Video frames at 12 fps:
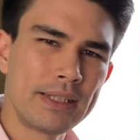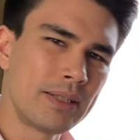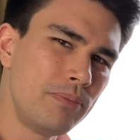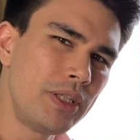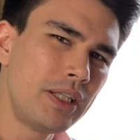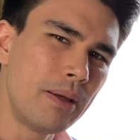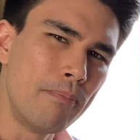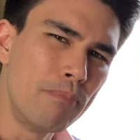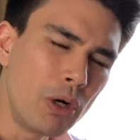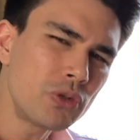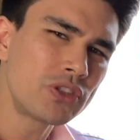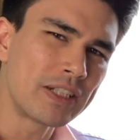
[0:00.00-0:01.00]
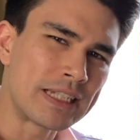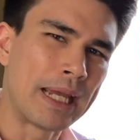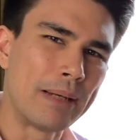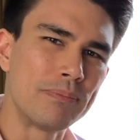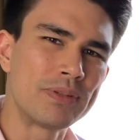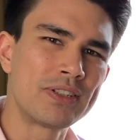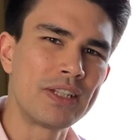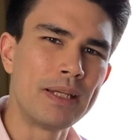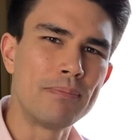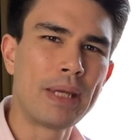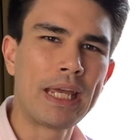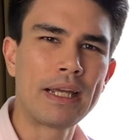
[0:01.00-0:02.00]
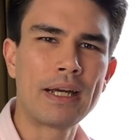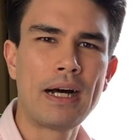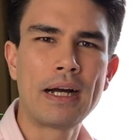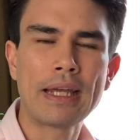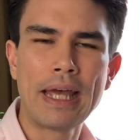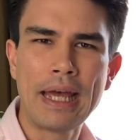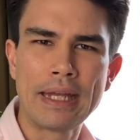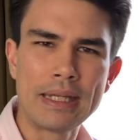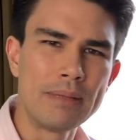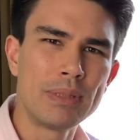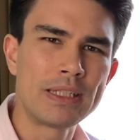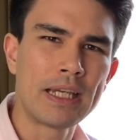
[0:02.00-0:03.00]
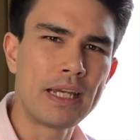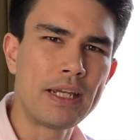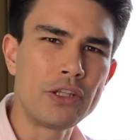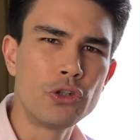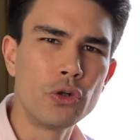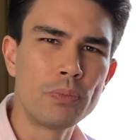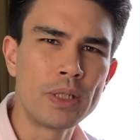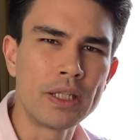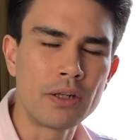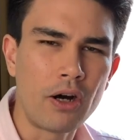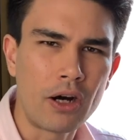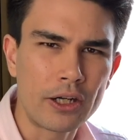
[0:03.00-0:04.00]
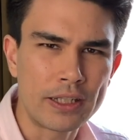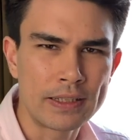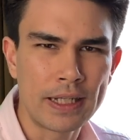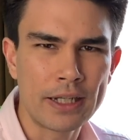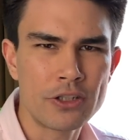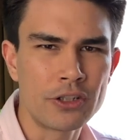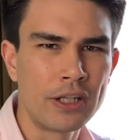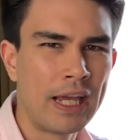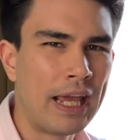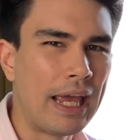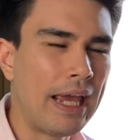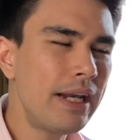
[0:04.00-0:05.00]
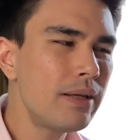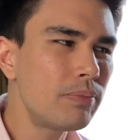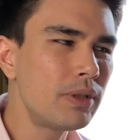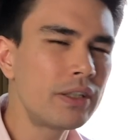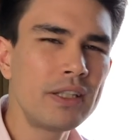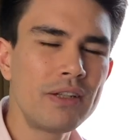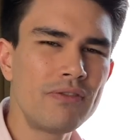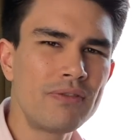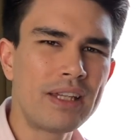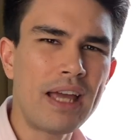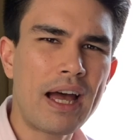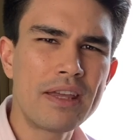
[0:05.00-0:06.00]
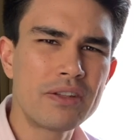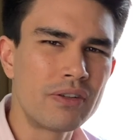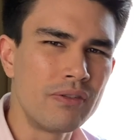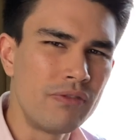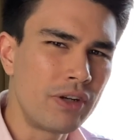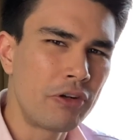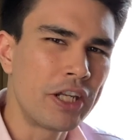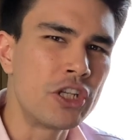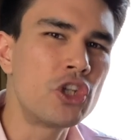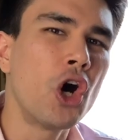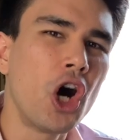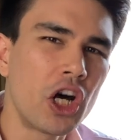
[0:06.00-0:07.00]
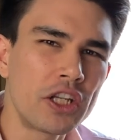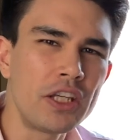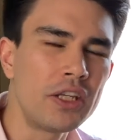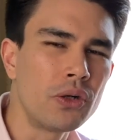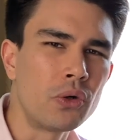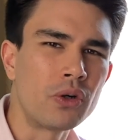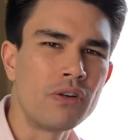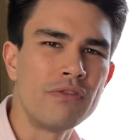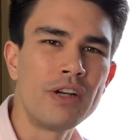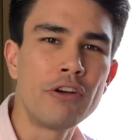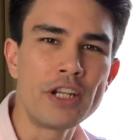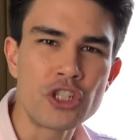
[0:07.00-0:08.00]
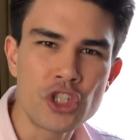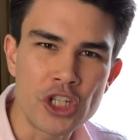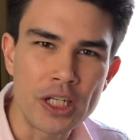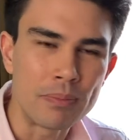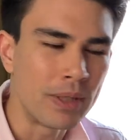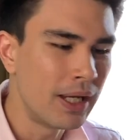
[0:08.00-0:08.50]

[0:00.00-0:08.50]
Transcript: To me, most attempts in Bangkok at imitating European architecture end up looking either very gaudy or very cheap.